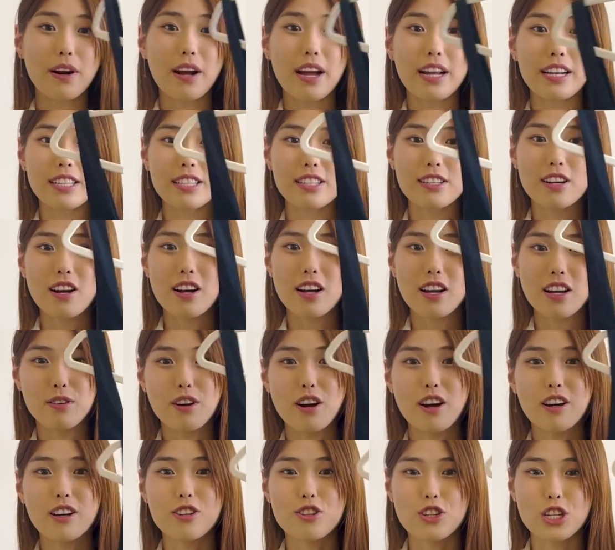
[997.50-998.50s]
and it's got
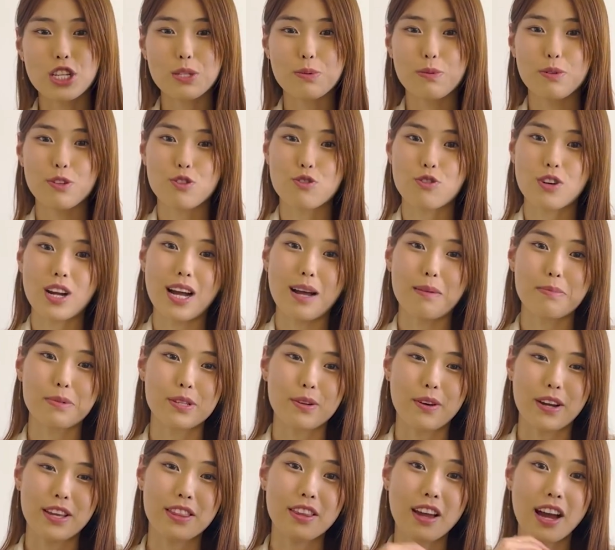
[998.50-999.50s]
non-adjustable straps,
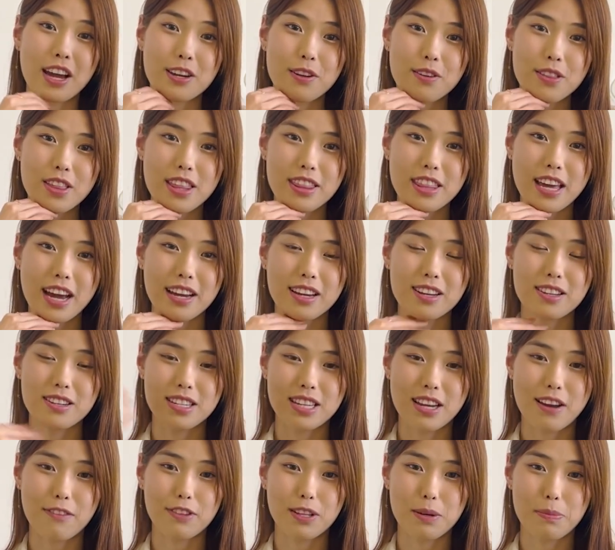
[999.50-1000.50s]
so I know that that could
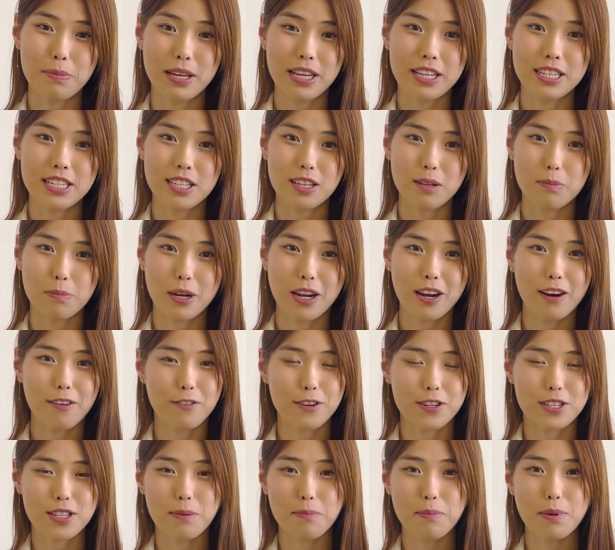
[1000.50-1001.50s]
definitely be a deal breaker for
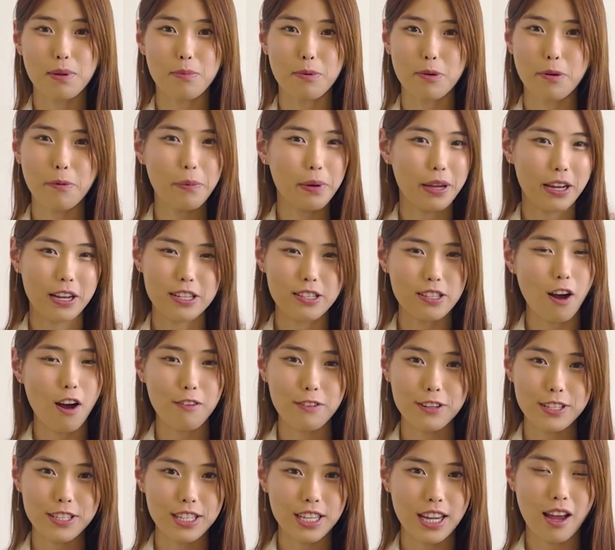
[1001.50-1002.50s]
some people because
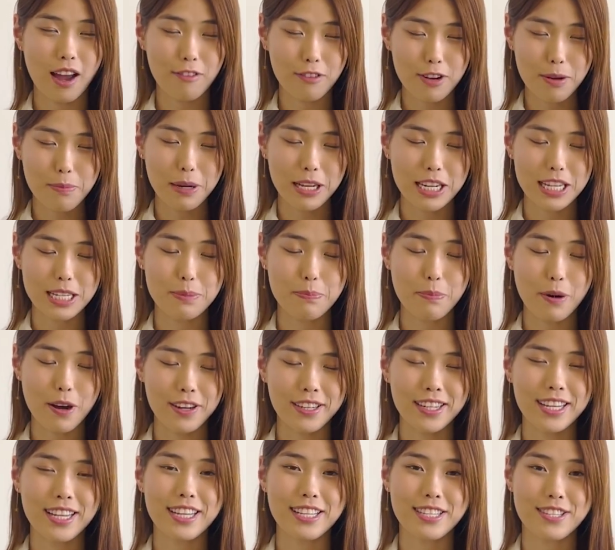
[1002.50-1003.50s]
obviously everybody's
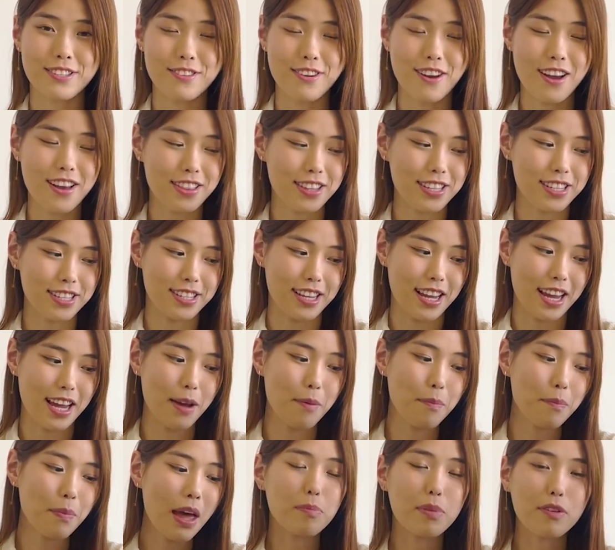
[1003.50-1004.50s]
body is not the
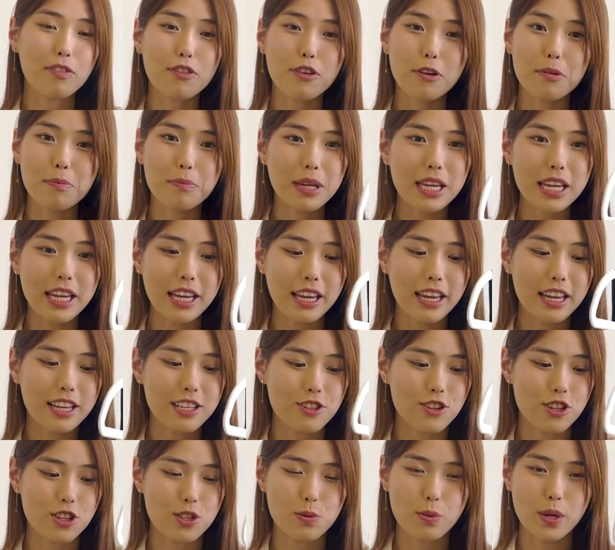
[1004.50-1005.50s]
same. But for me, it
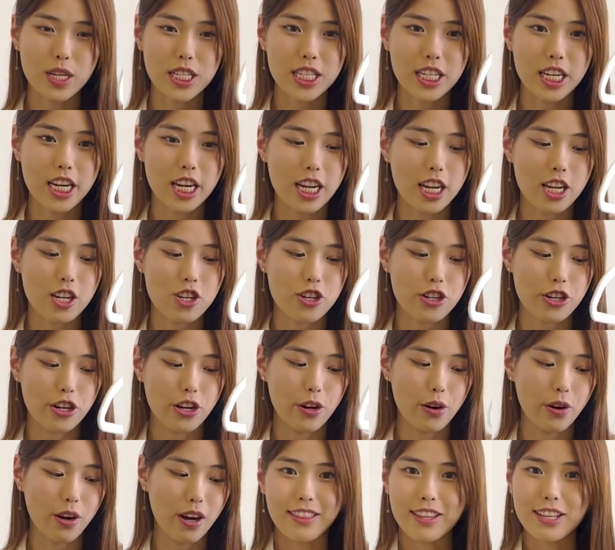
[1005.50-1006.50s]
just wasn't an
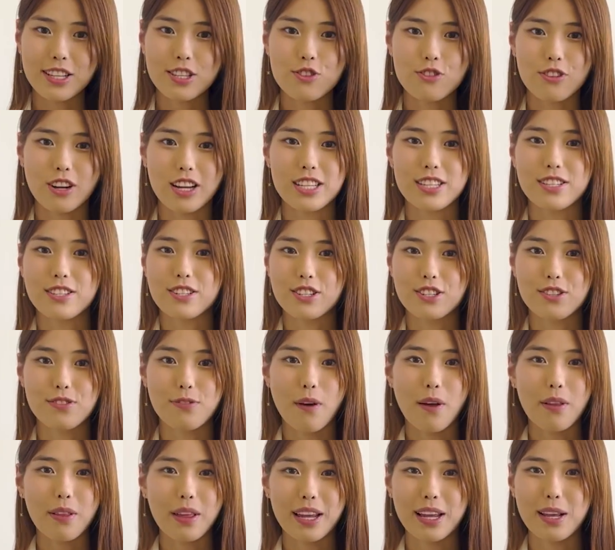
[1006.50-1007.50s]
issue. This dress just
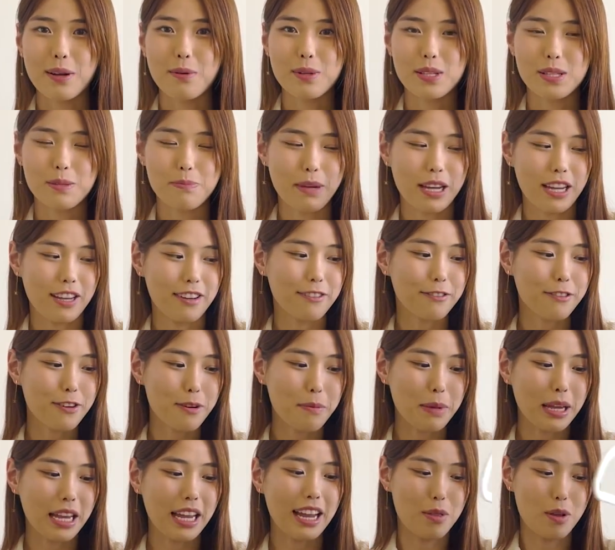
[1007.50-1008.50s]
felt like it was made for
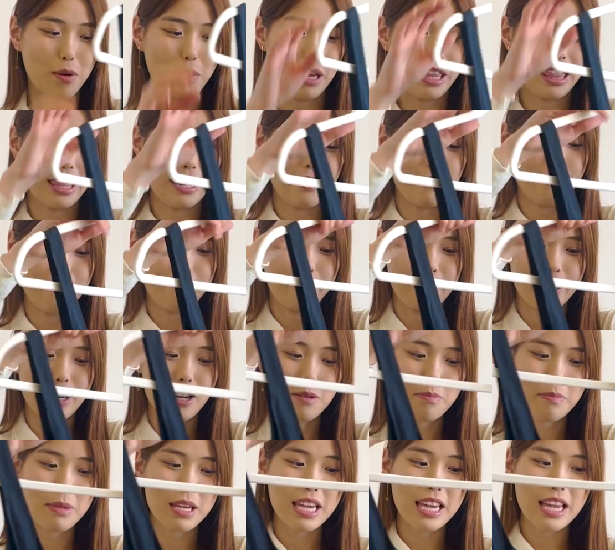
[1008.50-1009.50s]
me, the way that it fit on
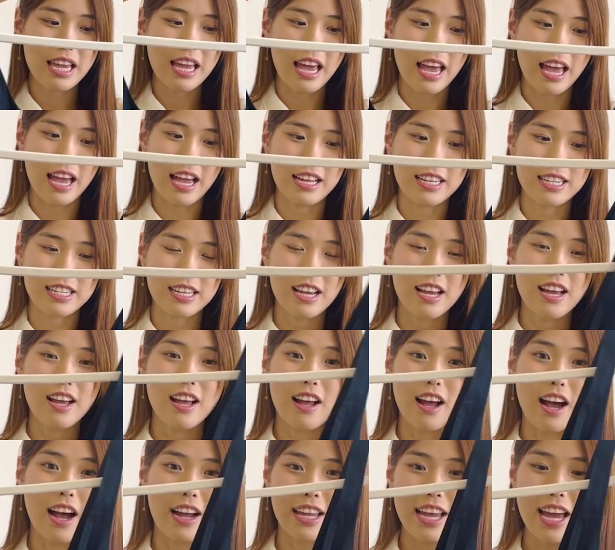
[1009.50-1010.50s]
me. And
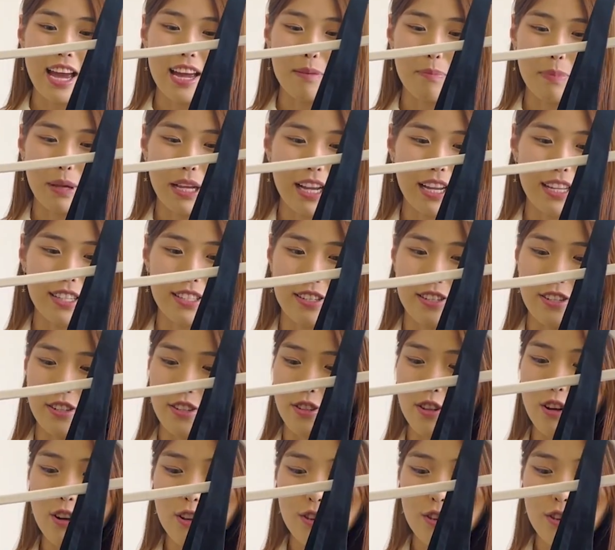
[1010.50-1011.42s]
again, because there's no